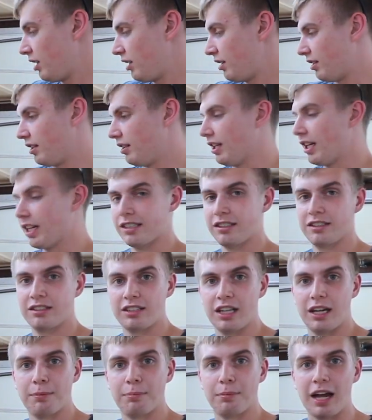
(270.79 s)
The next
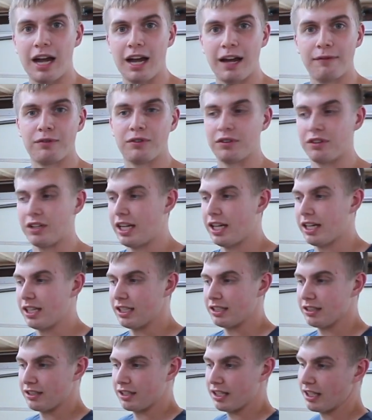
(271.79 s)
step after that
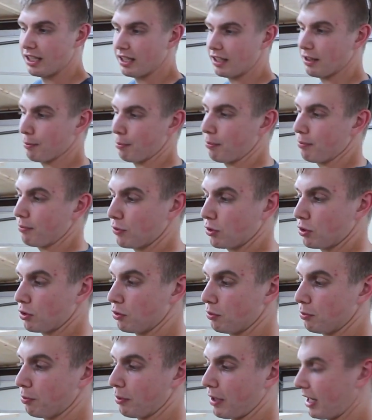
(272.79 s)
is getting the
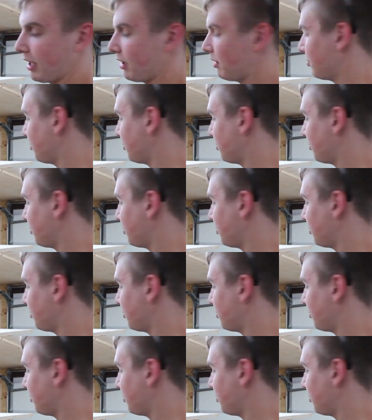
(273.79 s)
2 panel